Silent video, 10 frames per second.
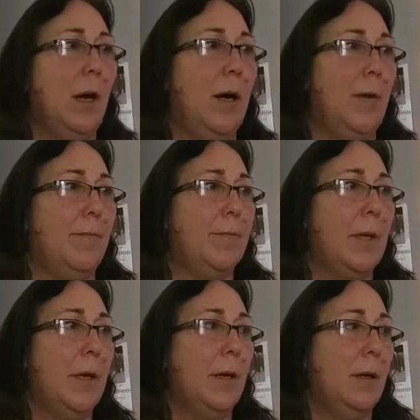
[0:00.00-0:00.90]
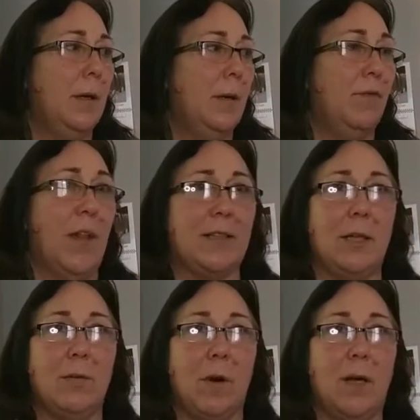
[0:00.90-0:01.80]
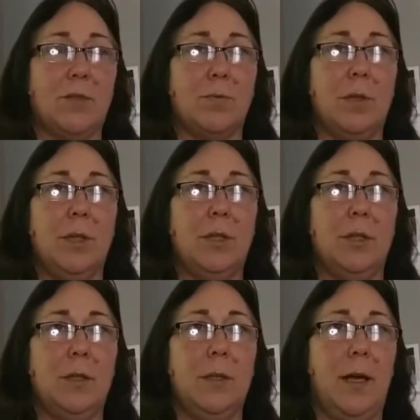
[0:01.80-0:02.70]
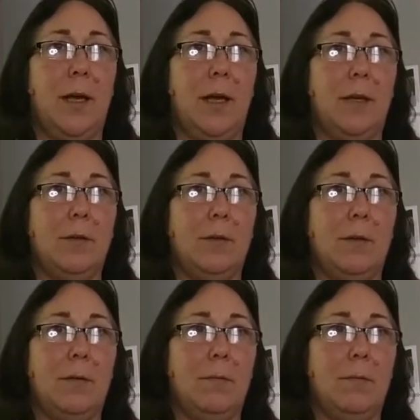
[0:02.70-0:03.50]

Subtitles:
Flexi rods are really good, and